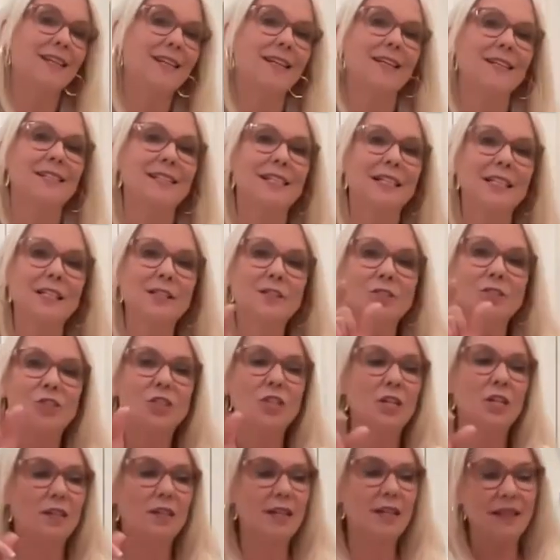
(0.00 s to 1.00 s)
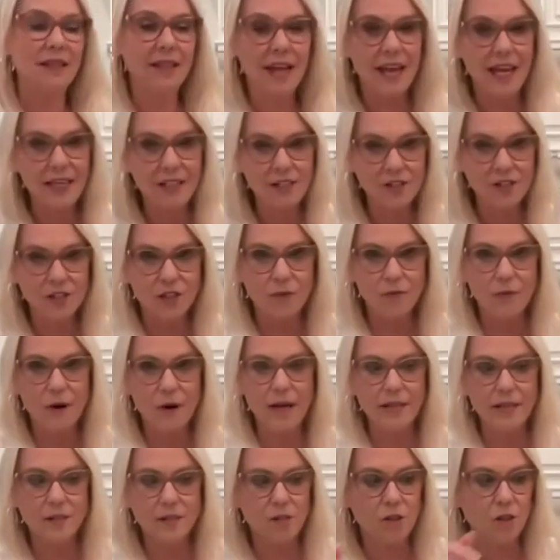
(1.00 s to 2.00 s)
It's a little sheet that they insert right
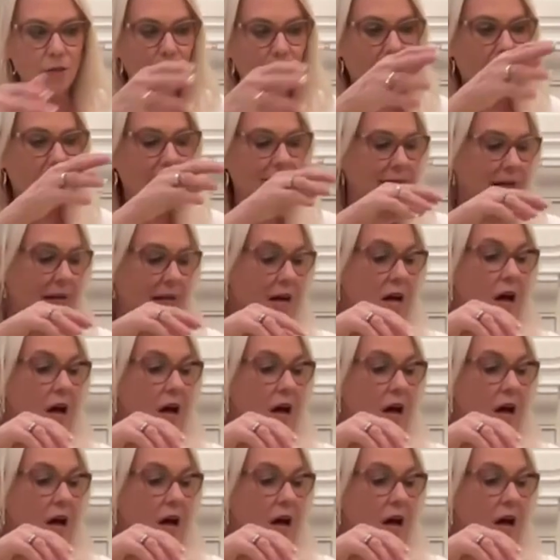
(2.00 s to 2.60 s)
into the plastic.